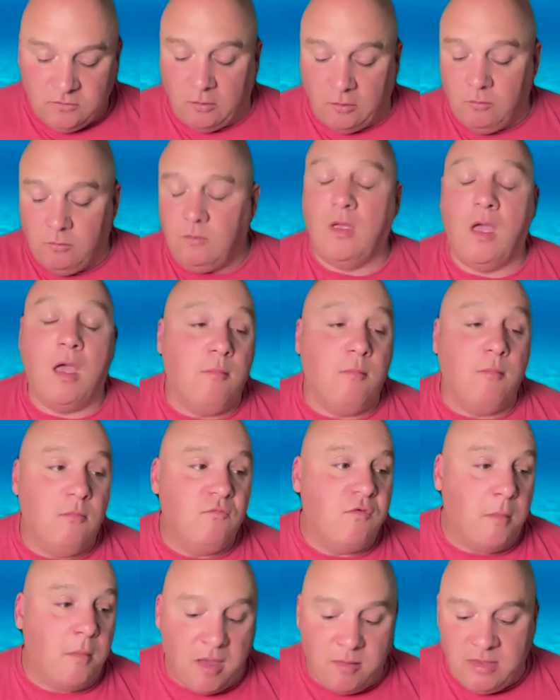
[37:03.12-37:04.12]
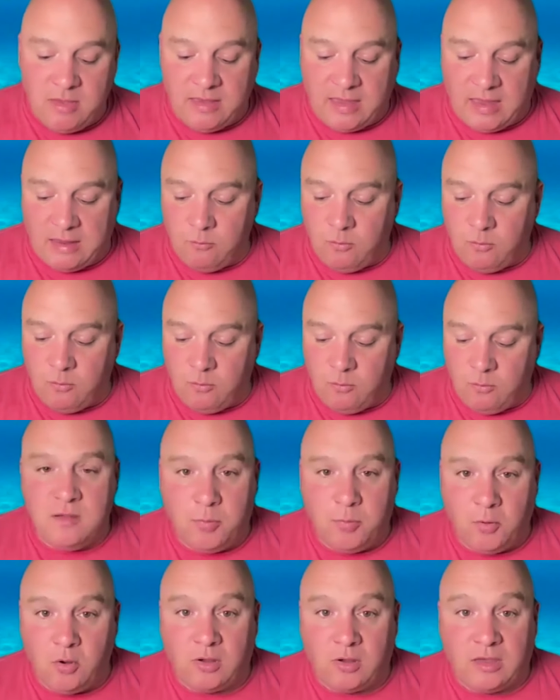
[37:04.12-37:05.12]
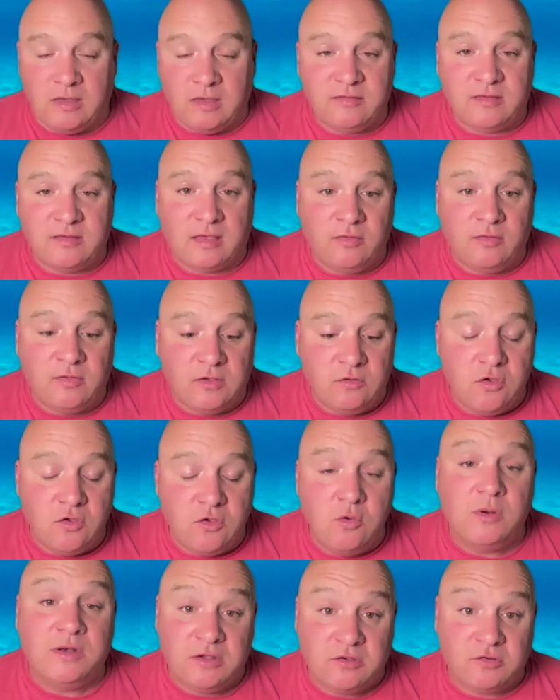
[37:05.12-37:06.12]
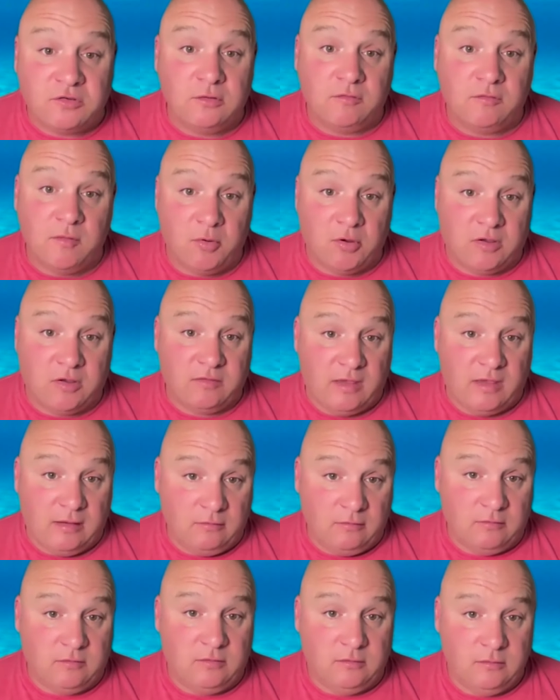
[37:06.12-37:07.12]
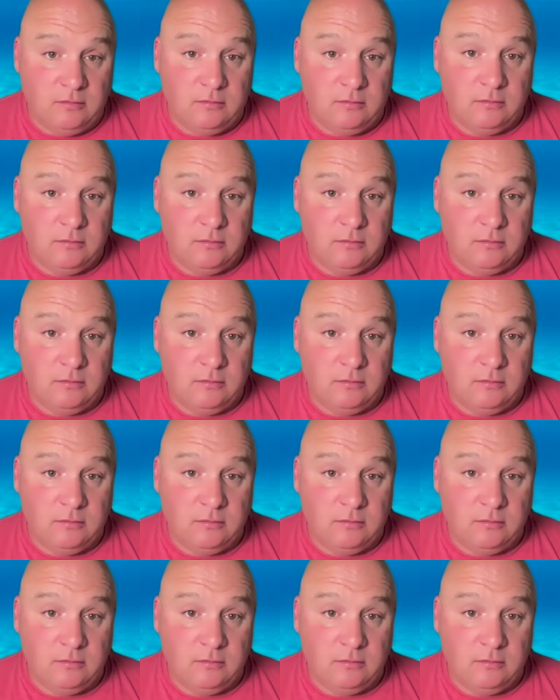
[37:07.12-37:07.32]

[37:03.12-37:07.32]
So remind me again when the new edition of the book is out.